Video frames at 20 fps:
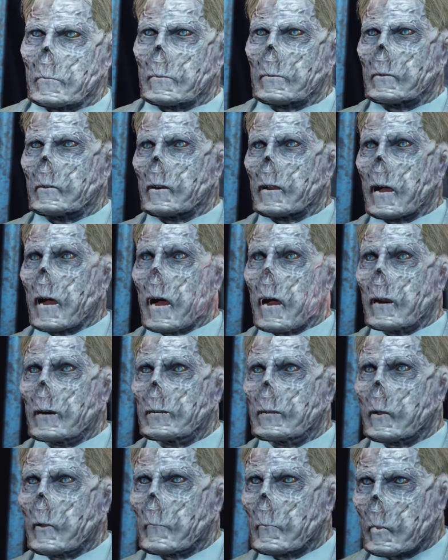Not the
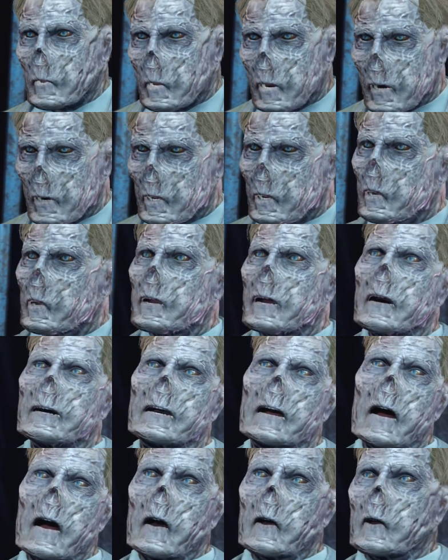
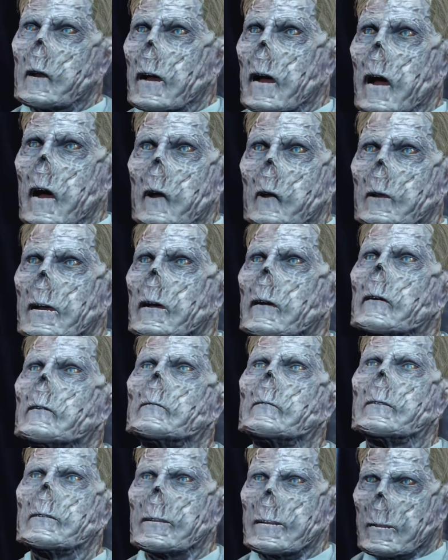entrepreneurial sort, are ya?
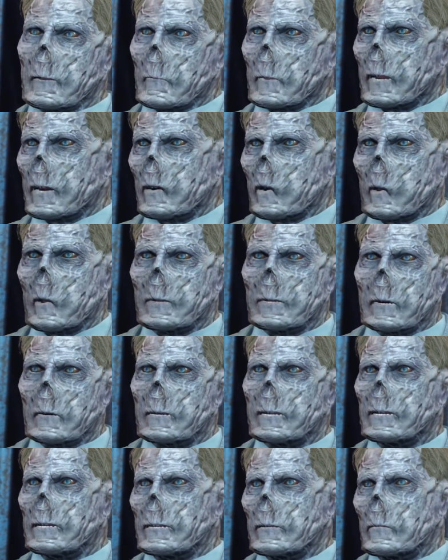Keeping
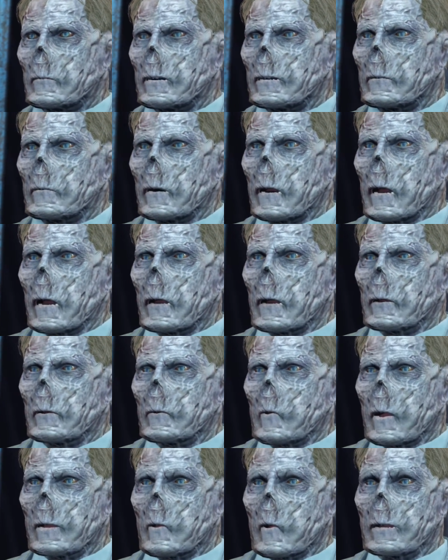those idiots
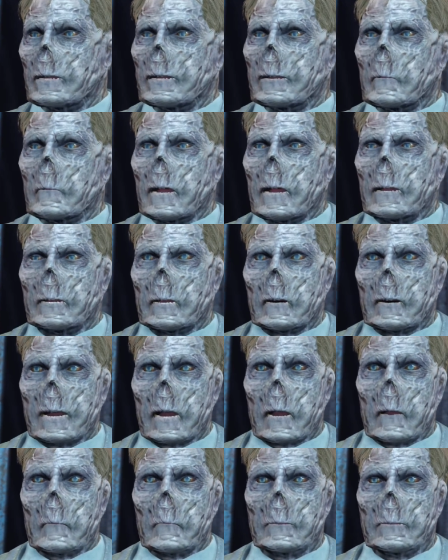entertained was what kept us
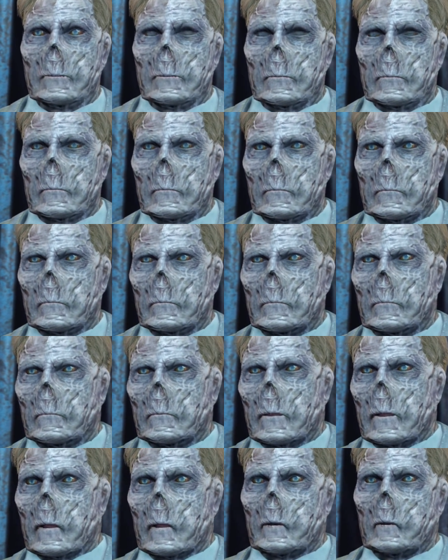in caps.
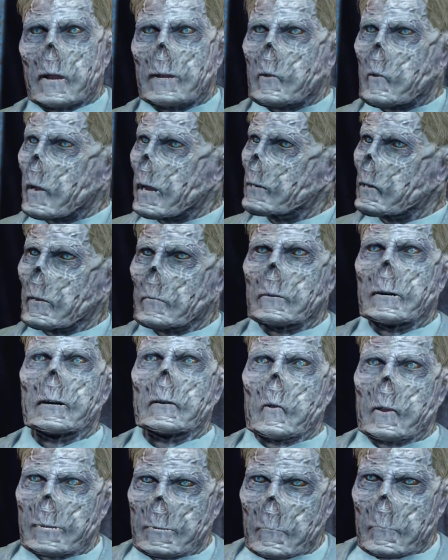Now just what the
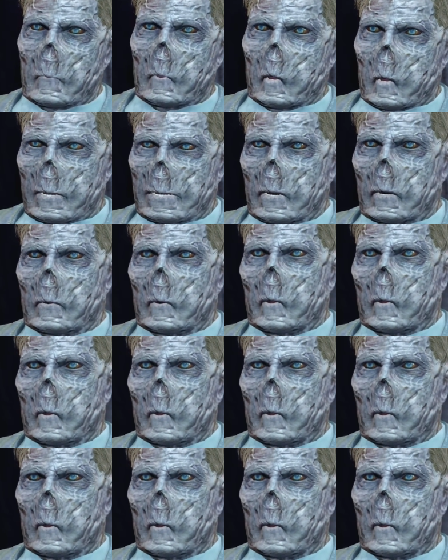hell are we supposed to